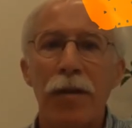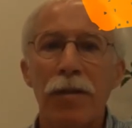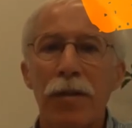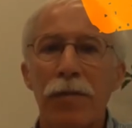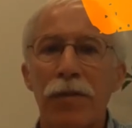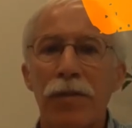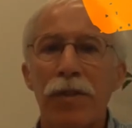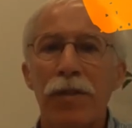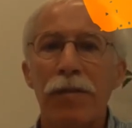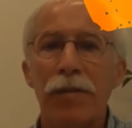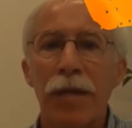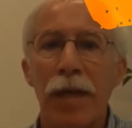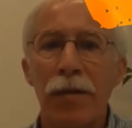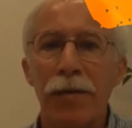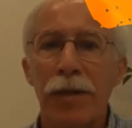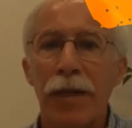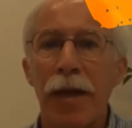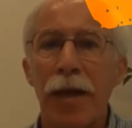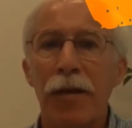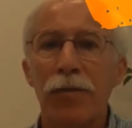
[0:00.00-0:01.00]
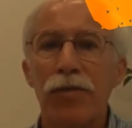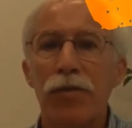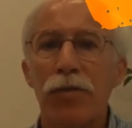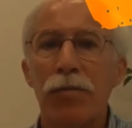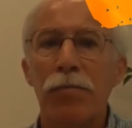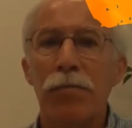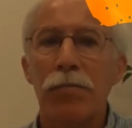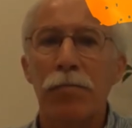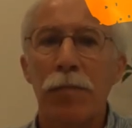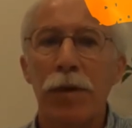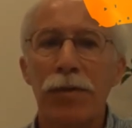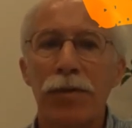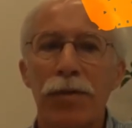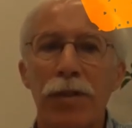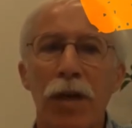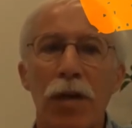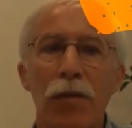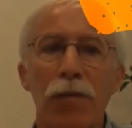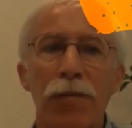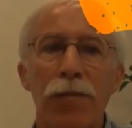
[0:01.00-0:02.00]
Livingston Town Council,
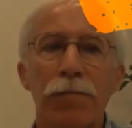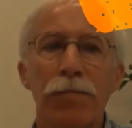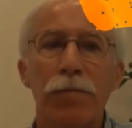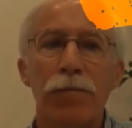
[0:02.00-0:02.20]
myself,